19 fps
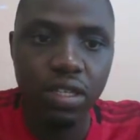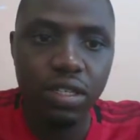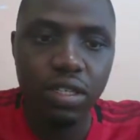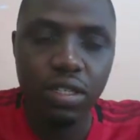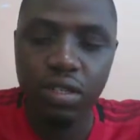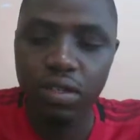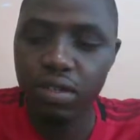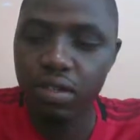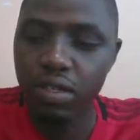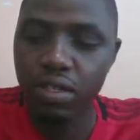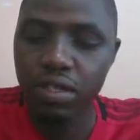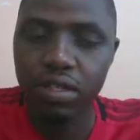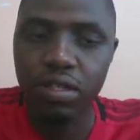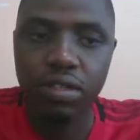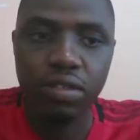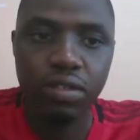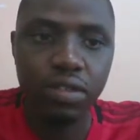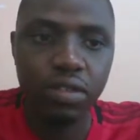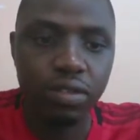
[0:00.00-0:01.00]
required.
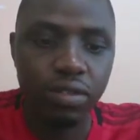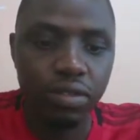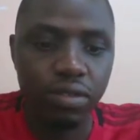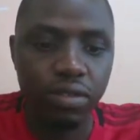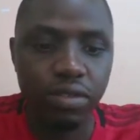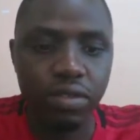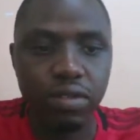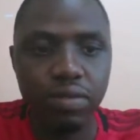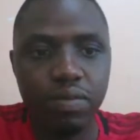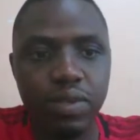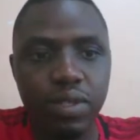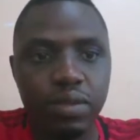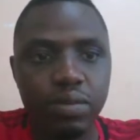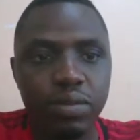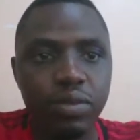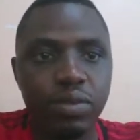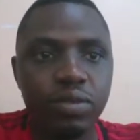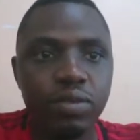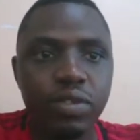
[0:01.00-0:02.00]
You should not be
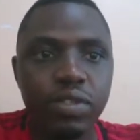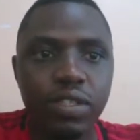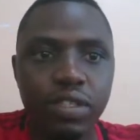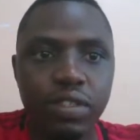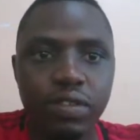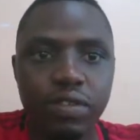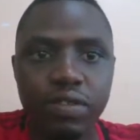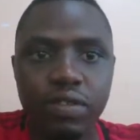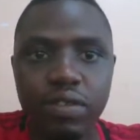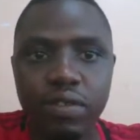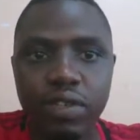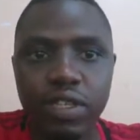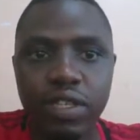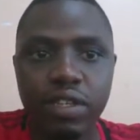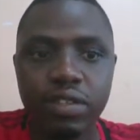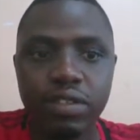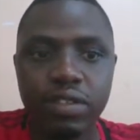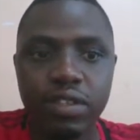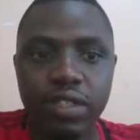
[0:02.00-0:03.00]
able to save
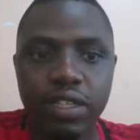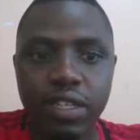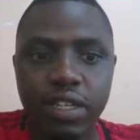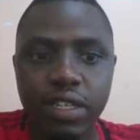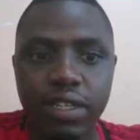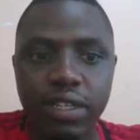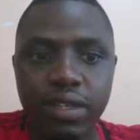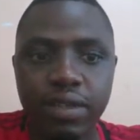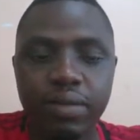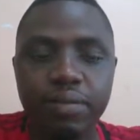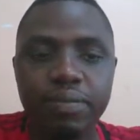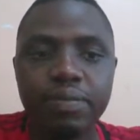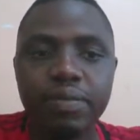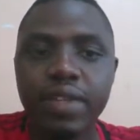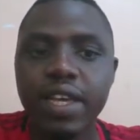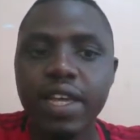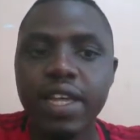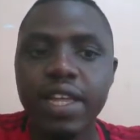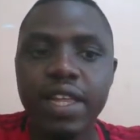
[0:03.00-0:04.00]
without that.
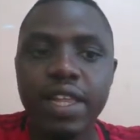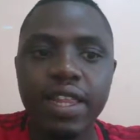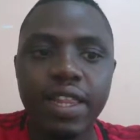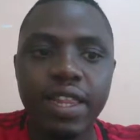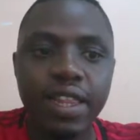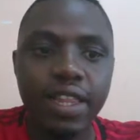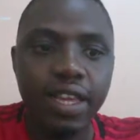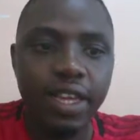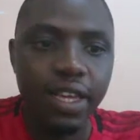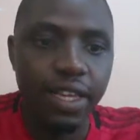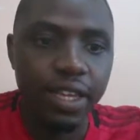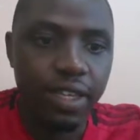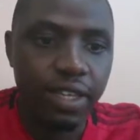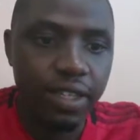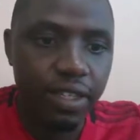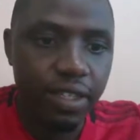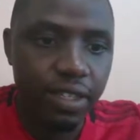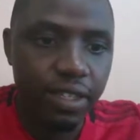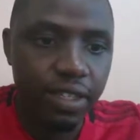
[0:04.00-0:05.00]

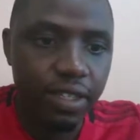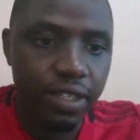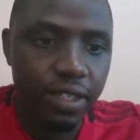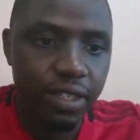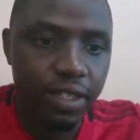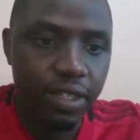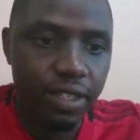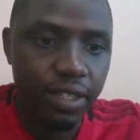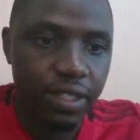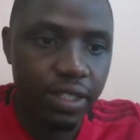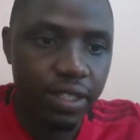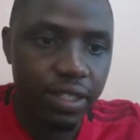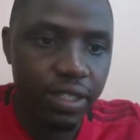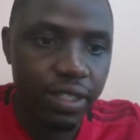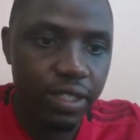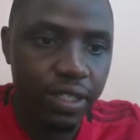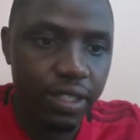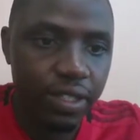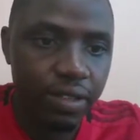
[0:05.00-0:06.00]
Then yeah,
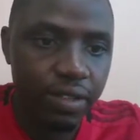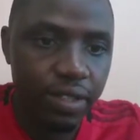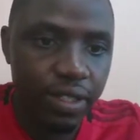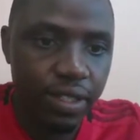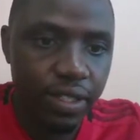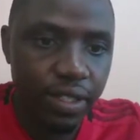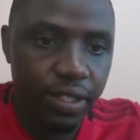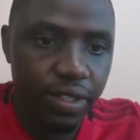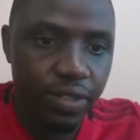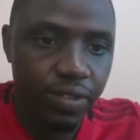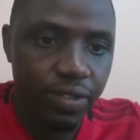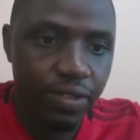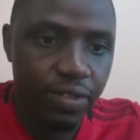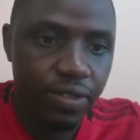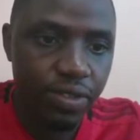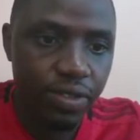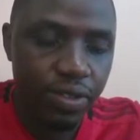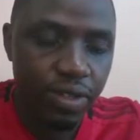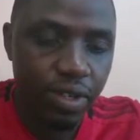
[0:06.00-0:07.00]
here you
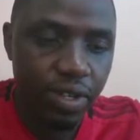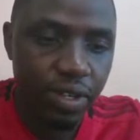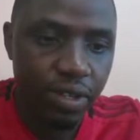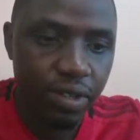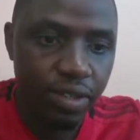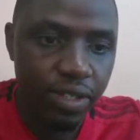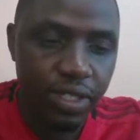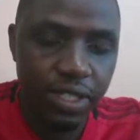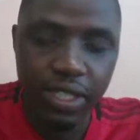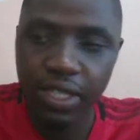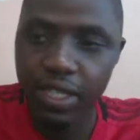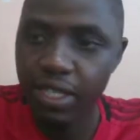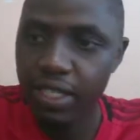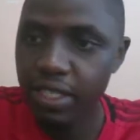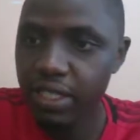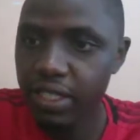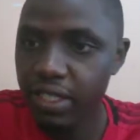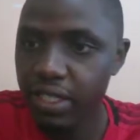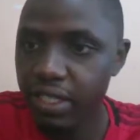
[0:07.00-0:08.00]
have, I already
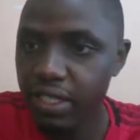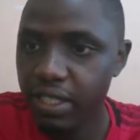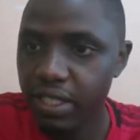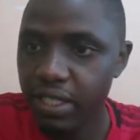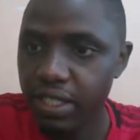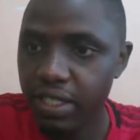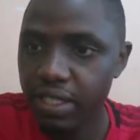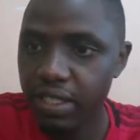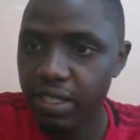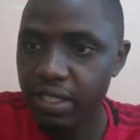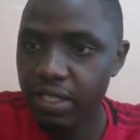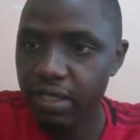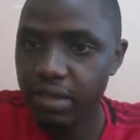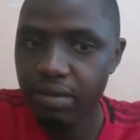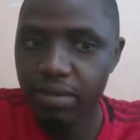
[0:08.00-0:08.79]
had registered